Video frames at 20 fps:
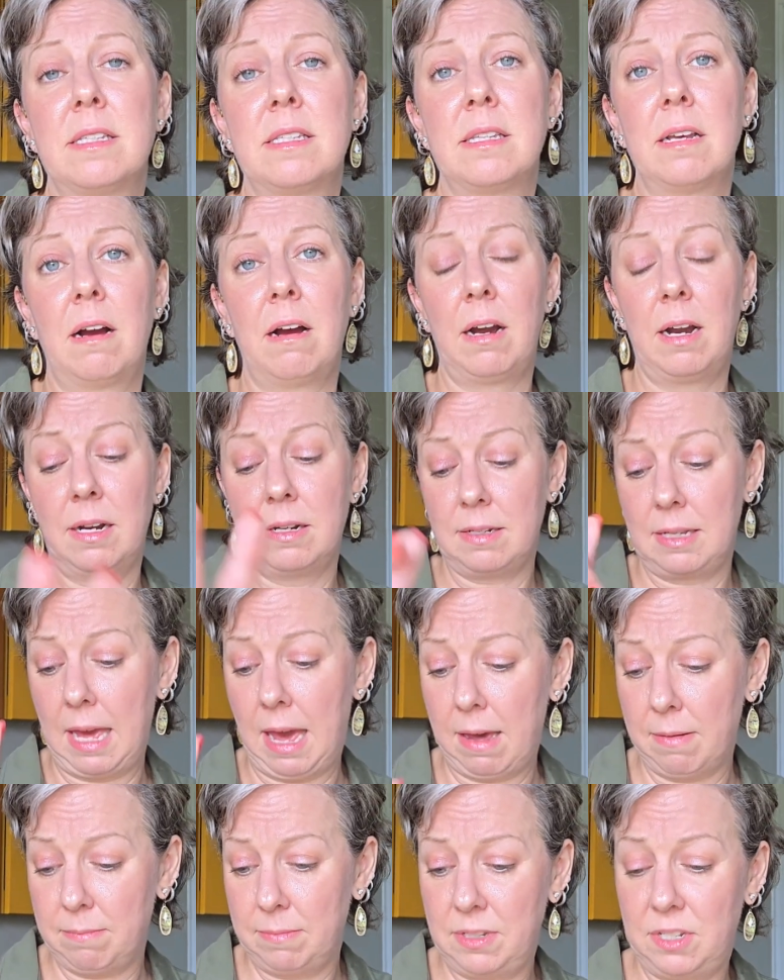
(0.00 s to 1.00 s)
So
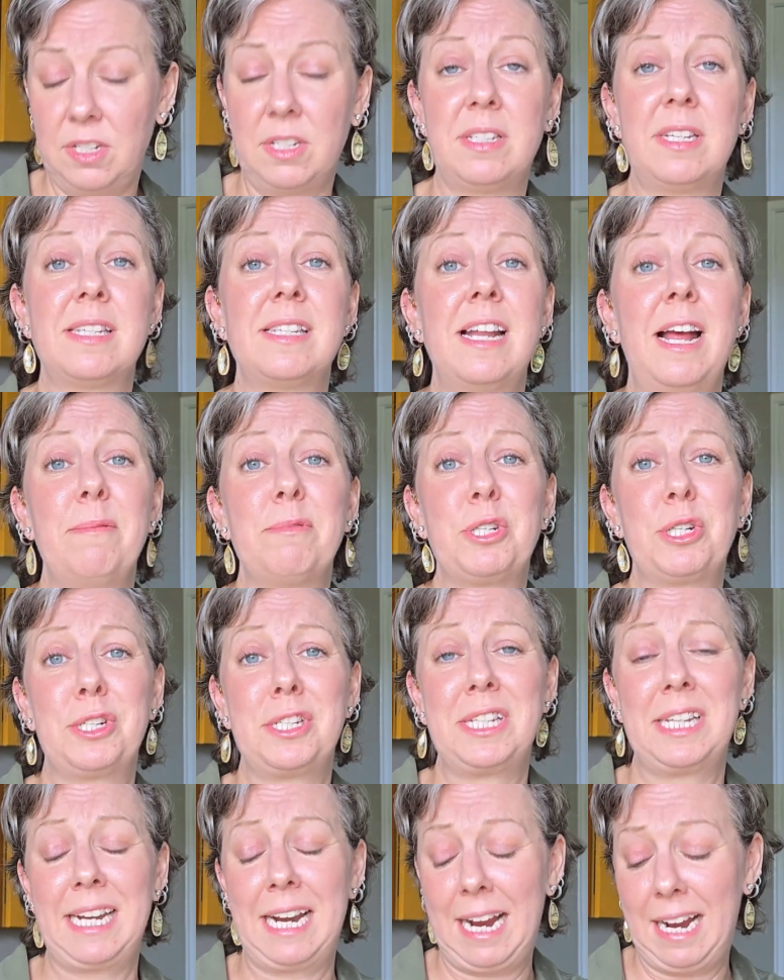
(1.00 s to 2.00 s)
yeah, just a snapshot
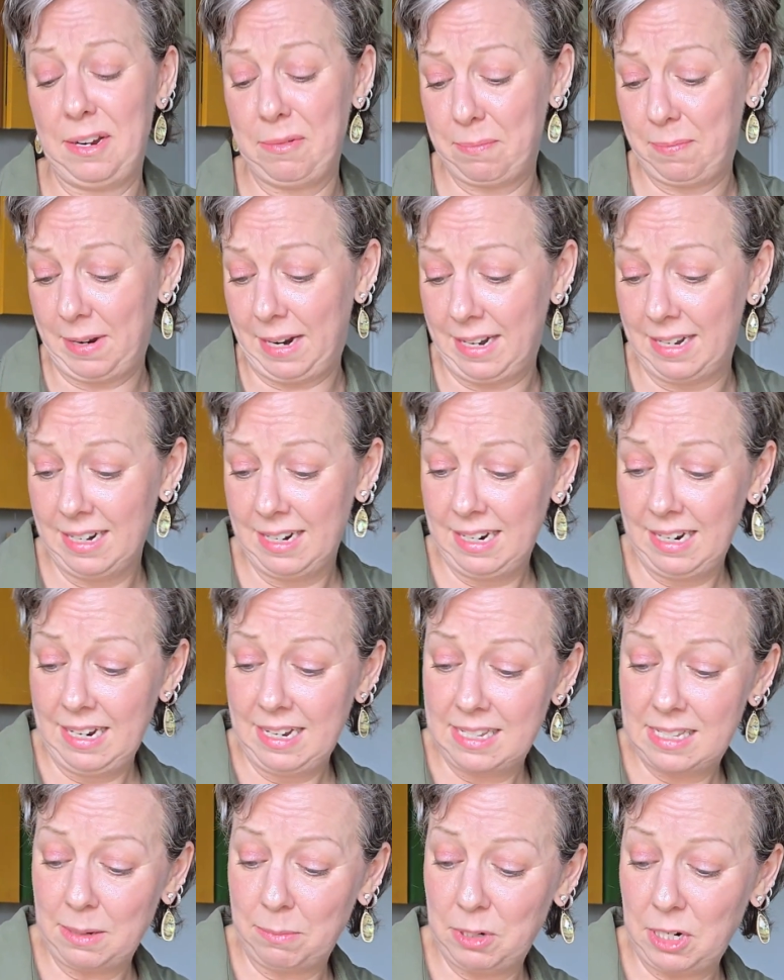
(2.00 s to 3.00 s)
today, but
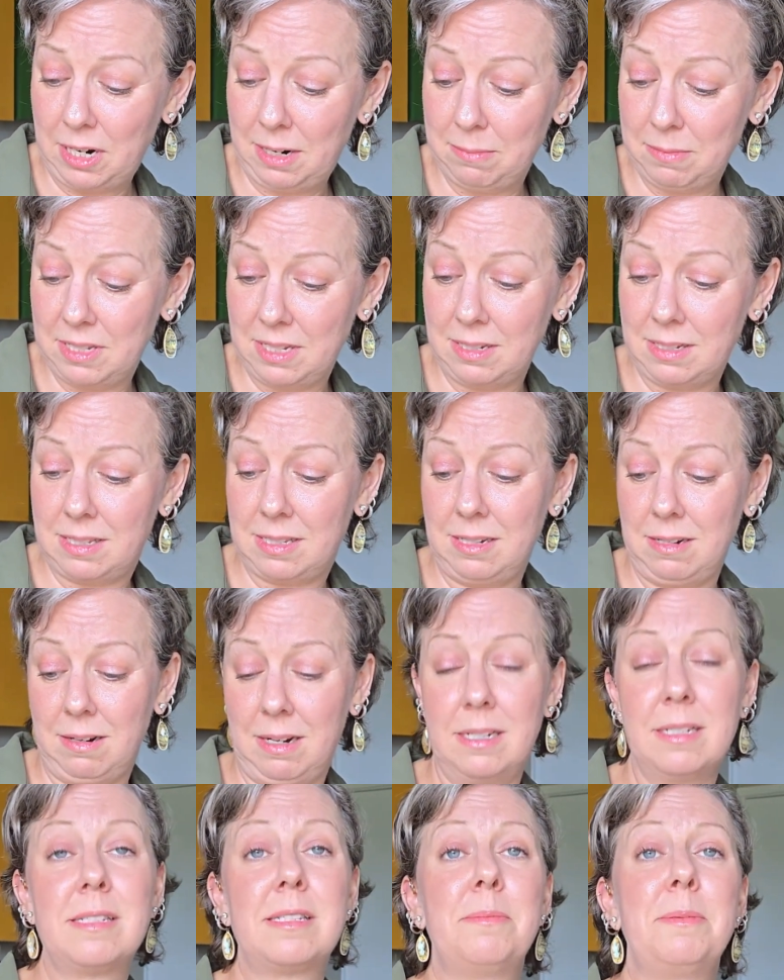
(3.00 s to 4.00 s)
sometimes it's
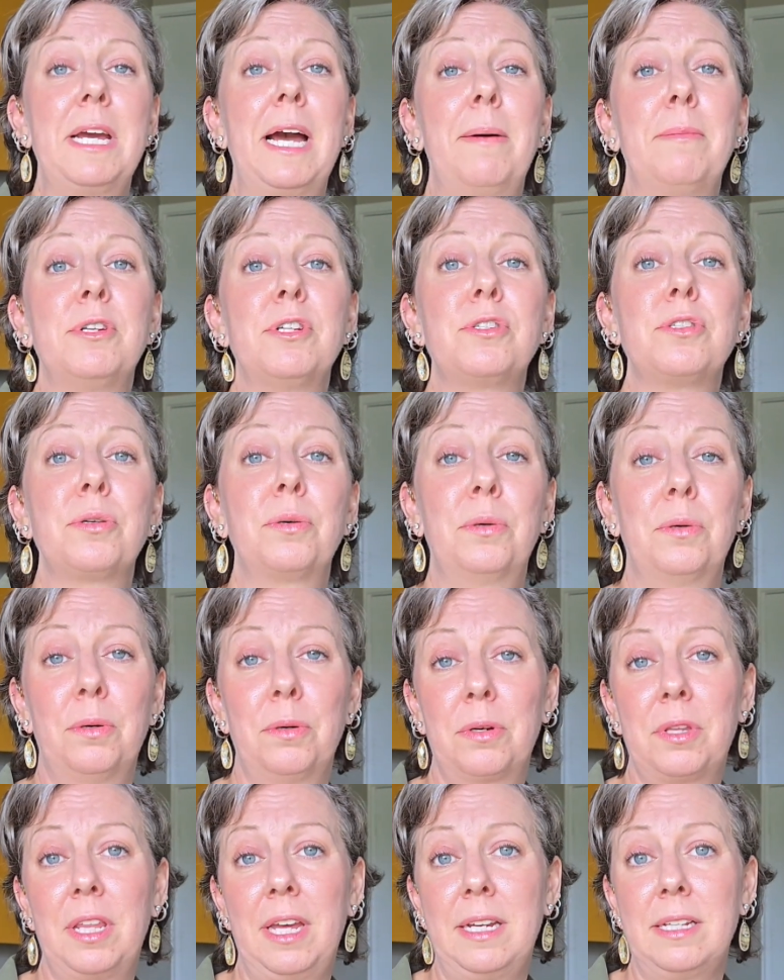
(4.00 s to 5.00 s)
nice to be able to
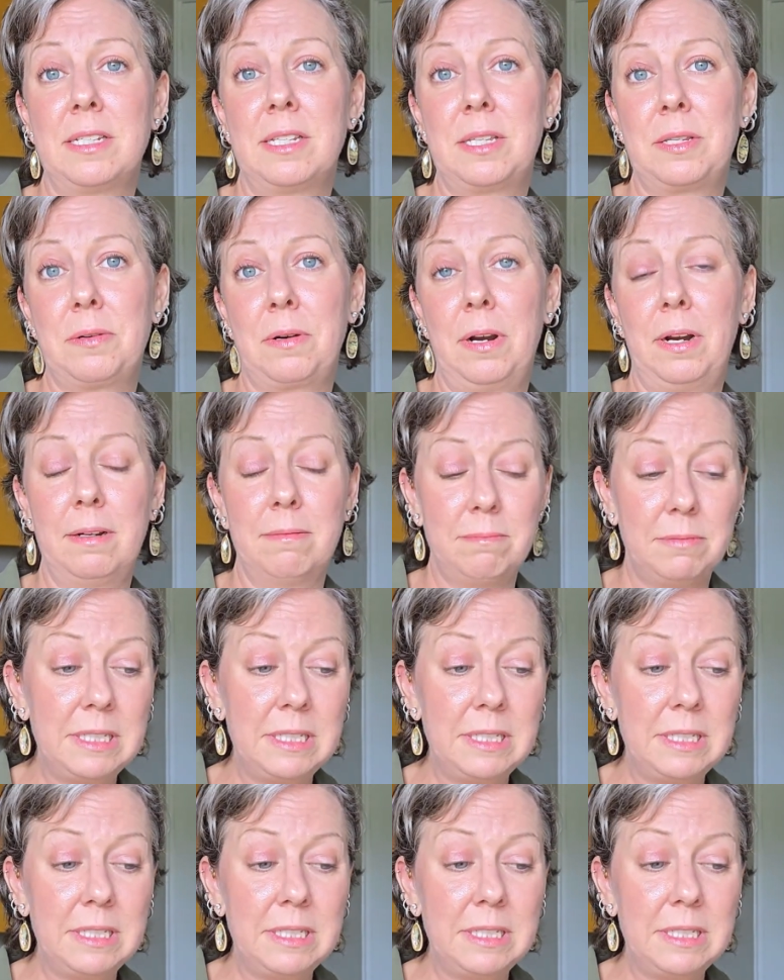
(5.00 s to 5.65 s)
talk these through.